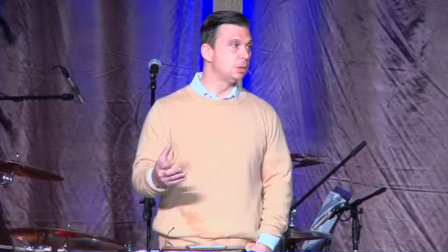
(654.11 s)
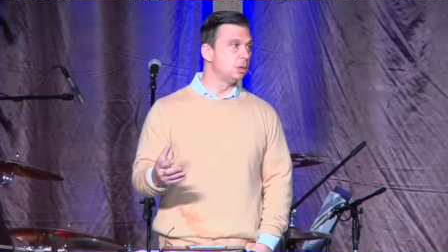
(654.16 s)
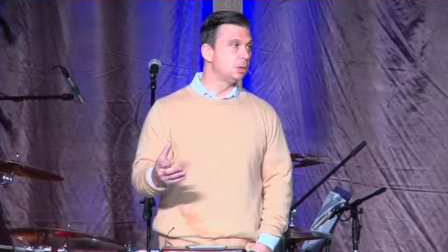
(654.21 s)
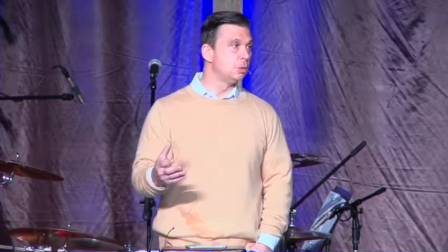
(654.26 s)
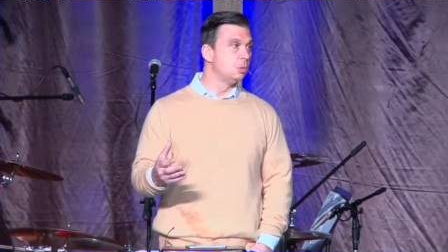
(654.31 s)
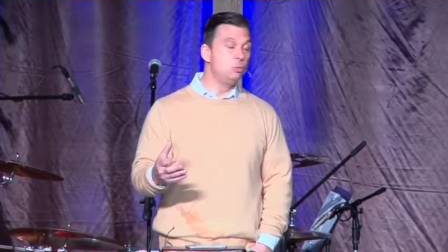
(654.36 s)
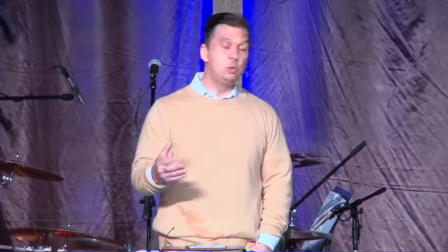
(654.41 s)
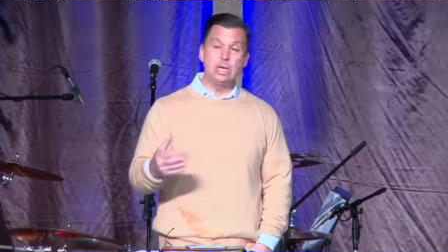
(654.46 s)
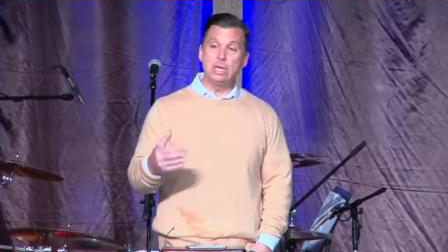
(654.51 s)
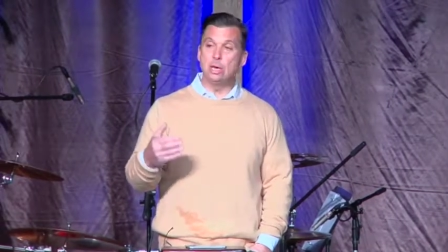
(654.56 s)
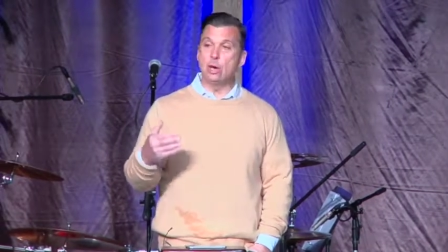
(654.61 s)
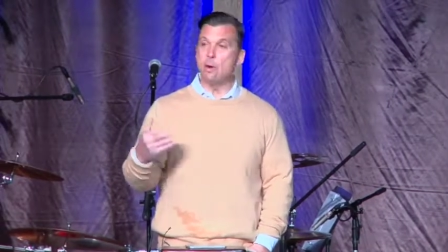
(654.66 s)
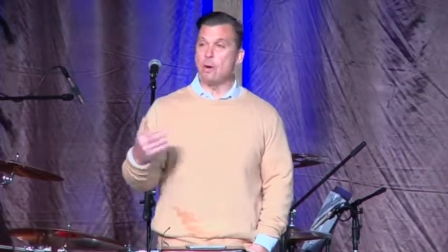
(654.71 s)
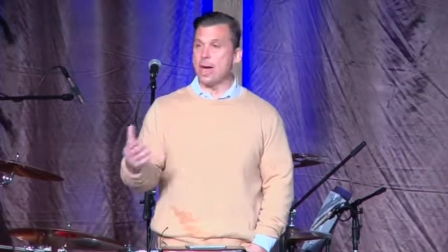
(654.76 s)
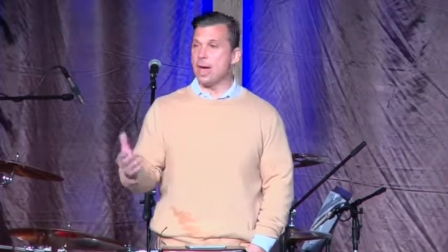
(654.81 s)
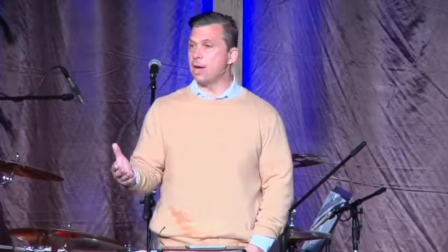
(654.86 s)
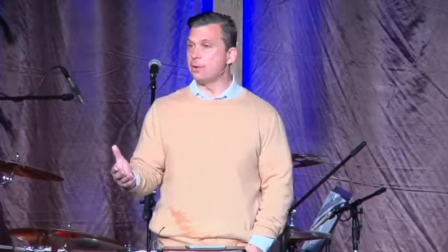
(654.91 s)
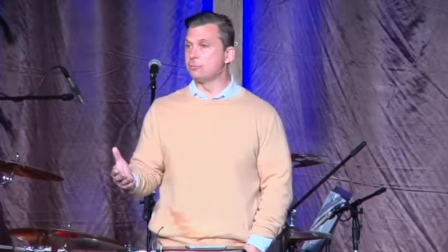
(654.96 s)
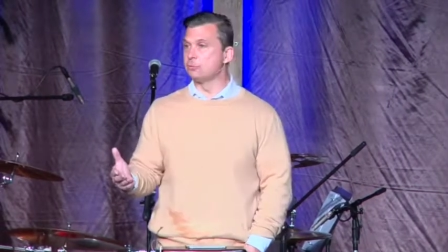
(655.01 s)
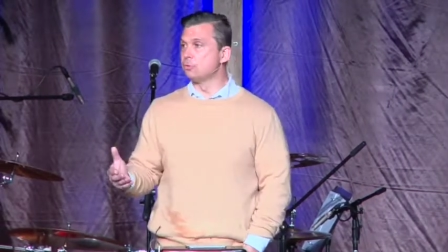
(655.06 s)
we go
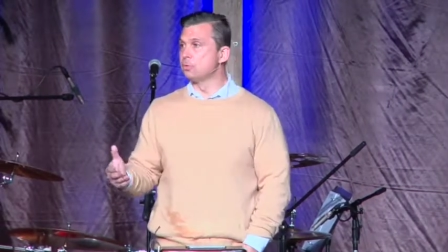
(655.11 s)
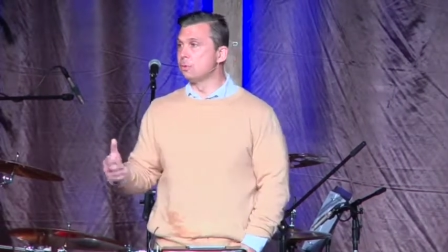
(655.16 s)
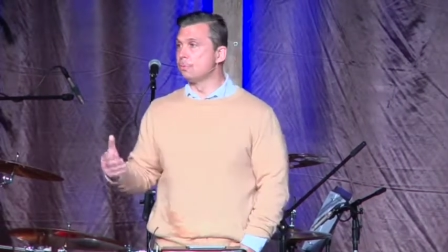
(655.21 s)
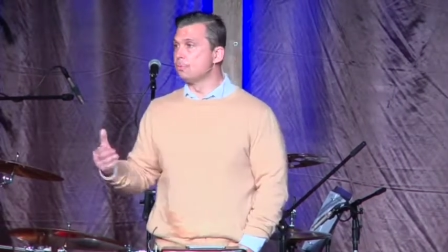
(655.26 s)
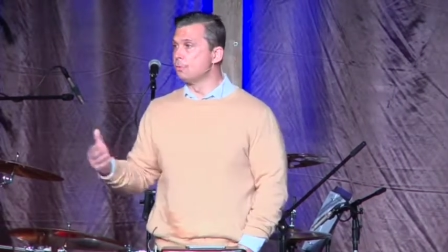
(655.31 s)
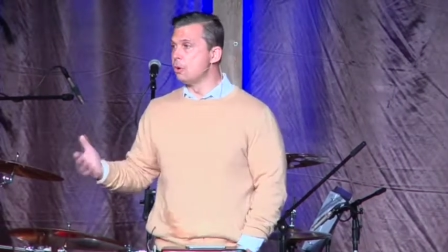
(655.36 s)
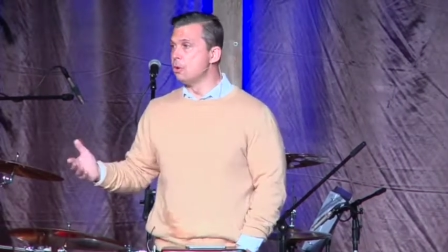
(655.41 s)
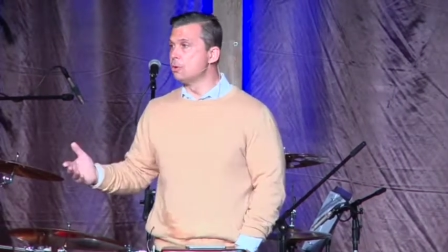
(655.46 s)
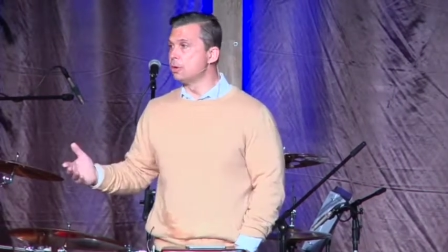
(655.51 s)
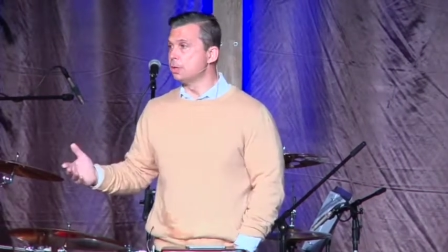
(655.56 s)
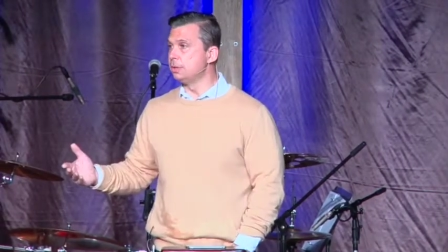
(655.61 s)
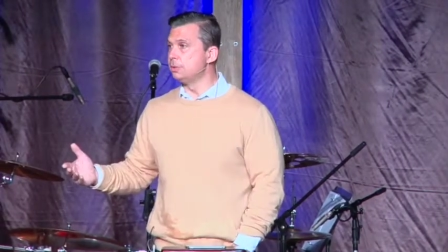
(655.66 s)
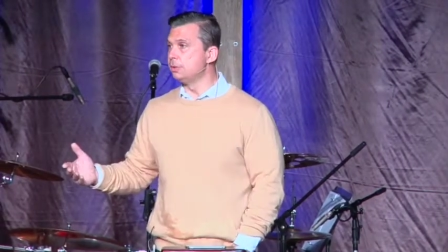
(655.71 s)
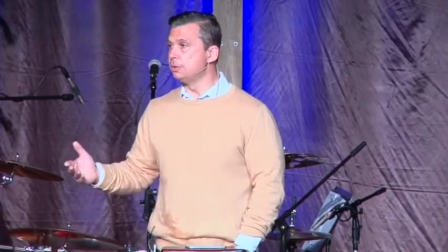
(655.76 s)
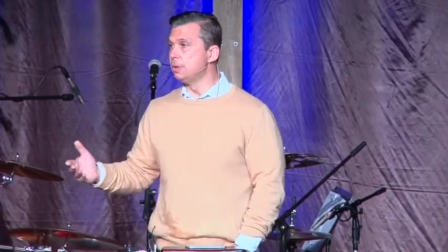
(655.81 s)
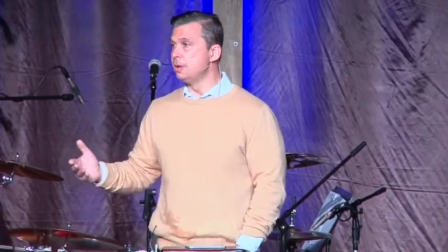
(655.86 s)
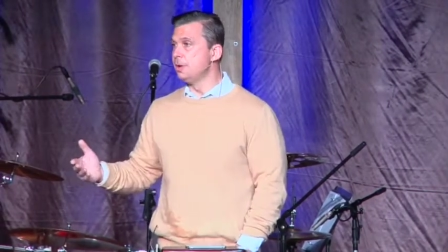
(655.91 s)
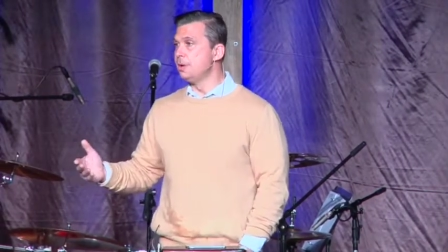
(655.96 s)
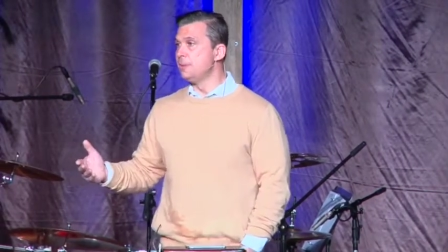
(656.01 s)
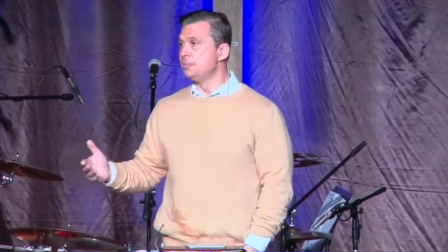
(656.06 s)
after the broken,
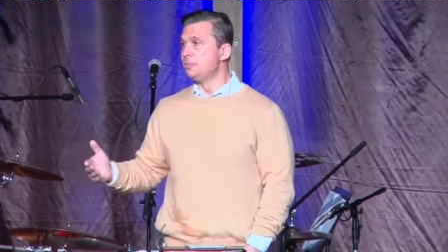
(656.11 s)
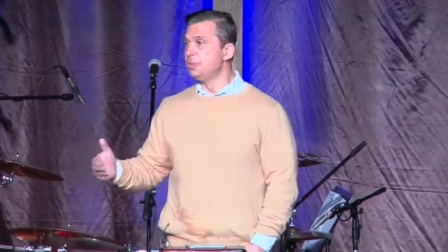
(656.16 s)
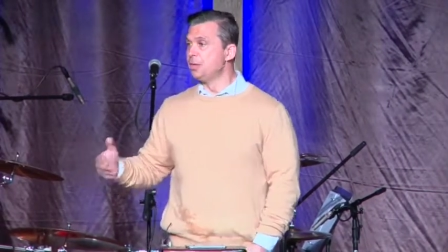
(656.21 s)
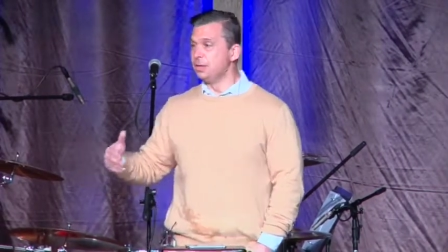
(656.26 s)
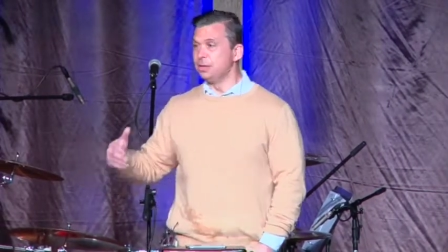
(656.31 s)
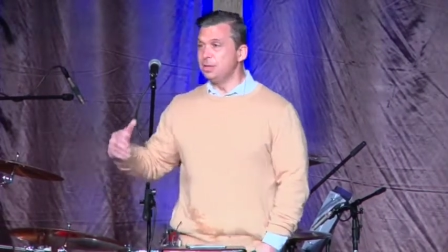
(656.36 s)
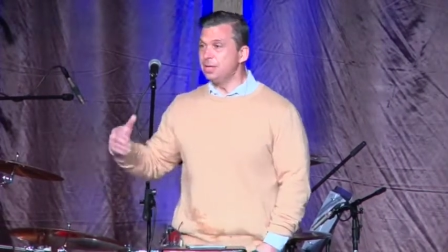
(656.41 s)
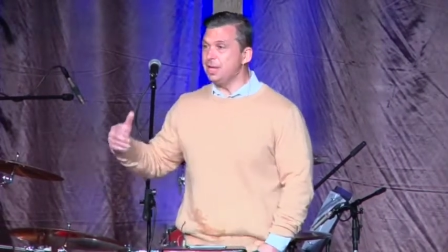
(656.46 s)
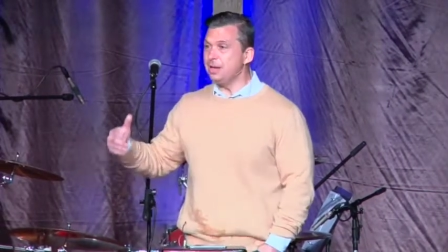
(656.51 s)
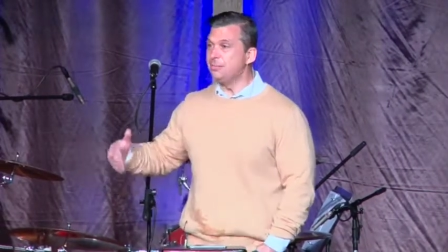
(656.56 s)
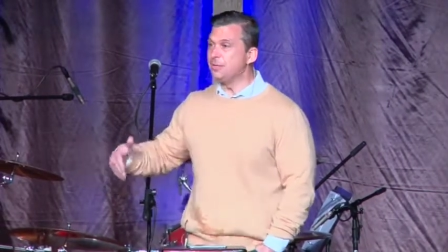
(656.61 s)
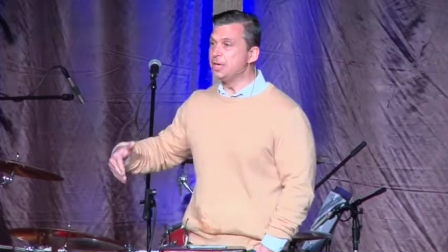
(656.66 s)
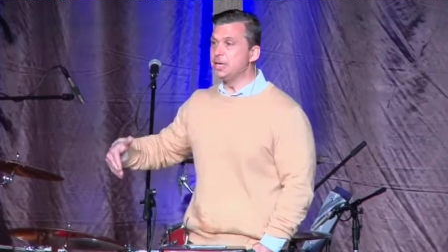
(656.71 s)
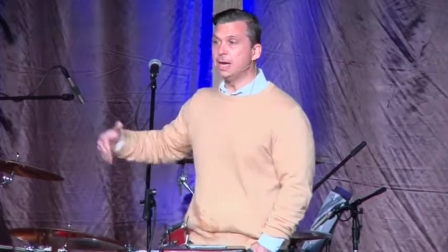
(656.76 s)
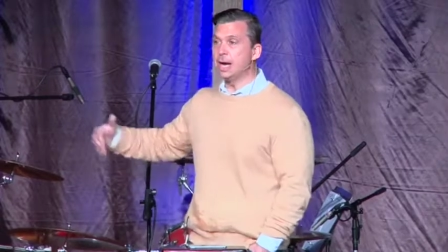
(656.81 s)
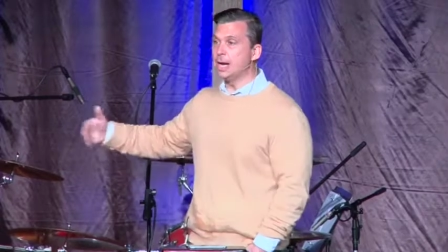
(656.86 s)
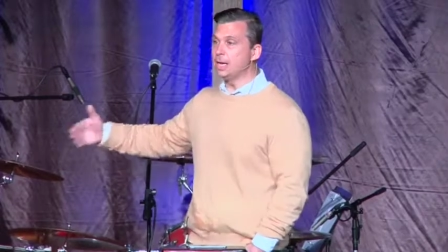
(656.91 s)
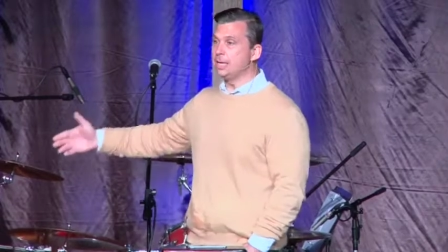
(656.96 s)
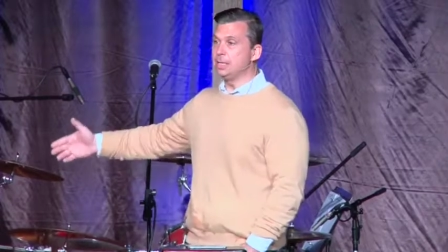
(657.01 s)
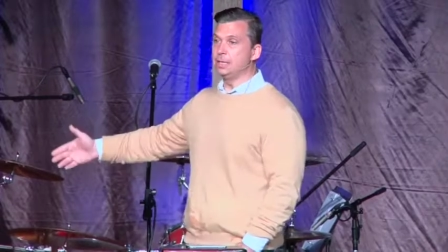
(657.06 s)
that leave the
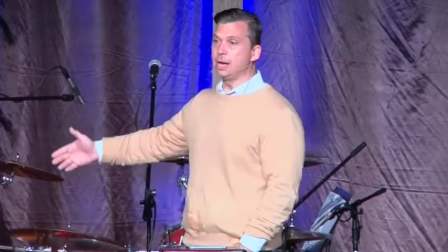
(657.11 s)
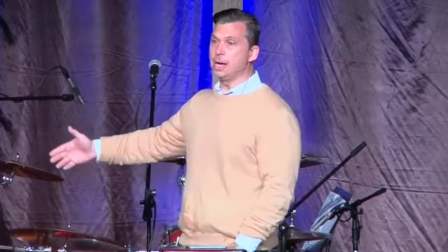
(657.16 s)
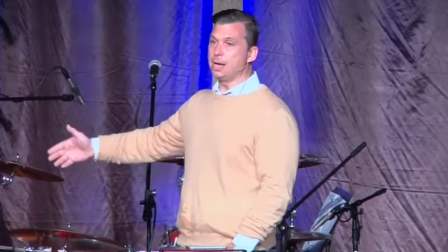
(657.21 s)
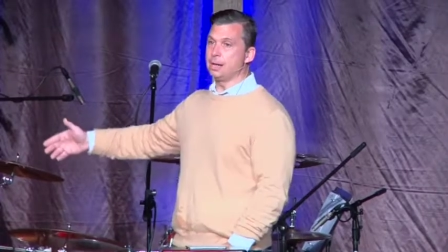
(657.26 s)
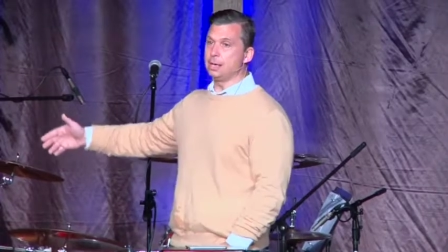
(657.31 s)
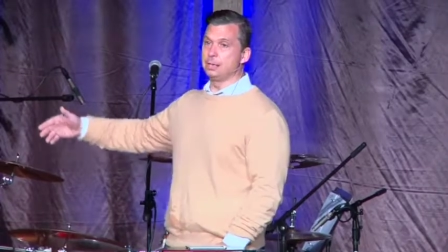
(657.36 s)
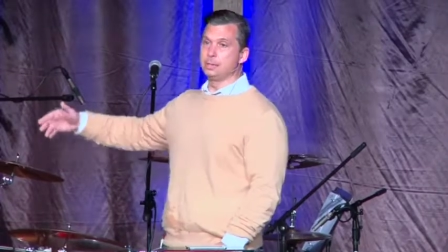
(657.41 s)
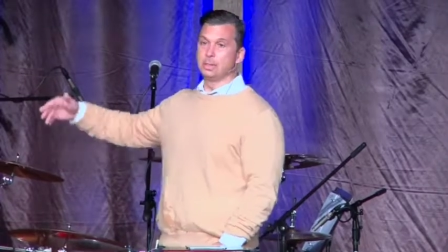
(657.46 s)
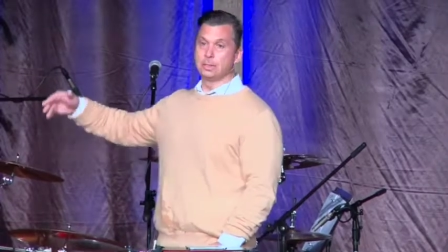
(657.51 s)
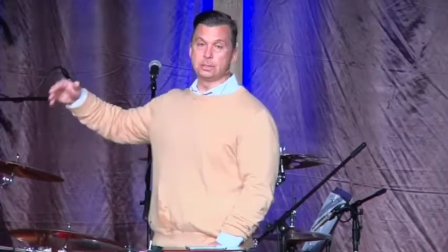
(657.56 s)
99